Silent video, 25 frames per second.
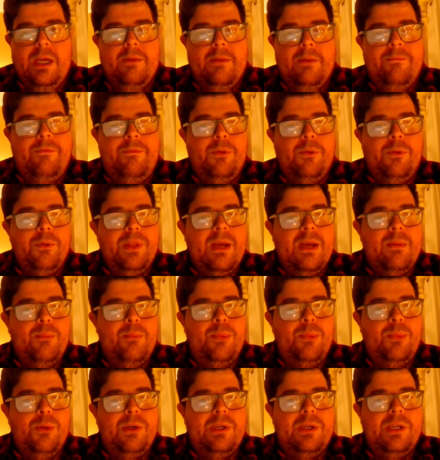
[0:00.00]
um, for
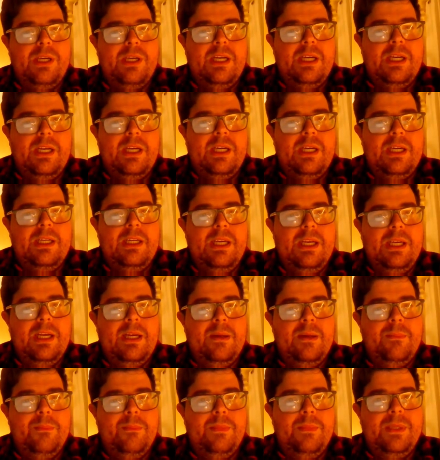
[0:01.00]
that book. Uh,
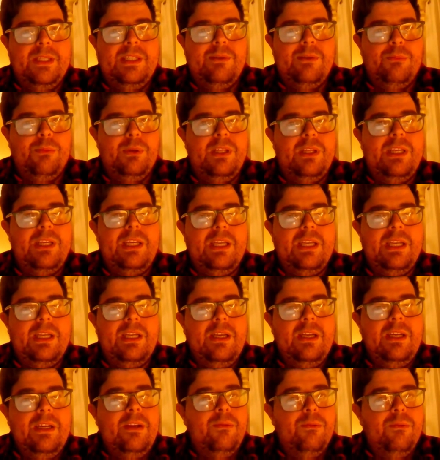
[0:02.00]
um, it's a really,
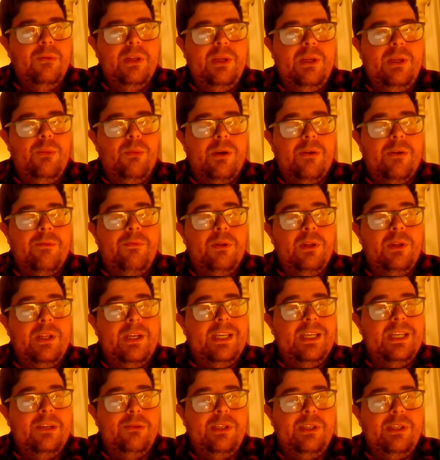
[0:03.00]
really wonderful
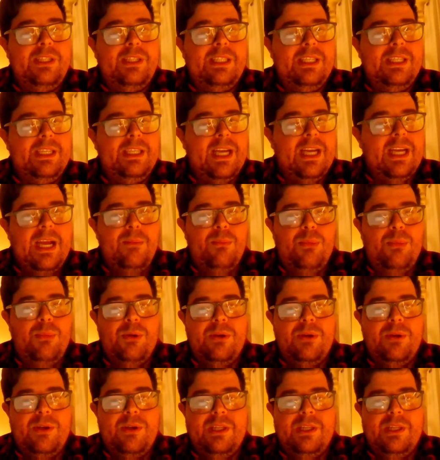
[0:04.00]
and interesting
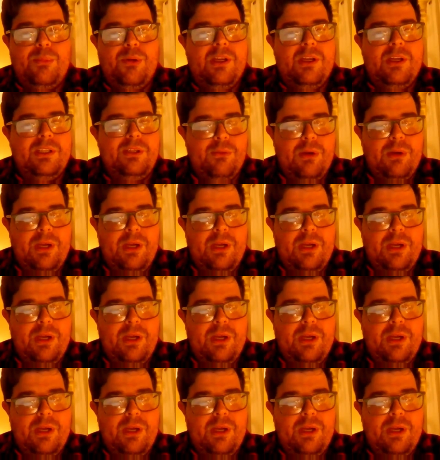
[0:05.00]
guidebook on the Bronx.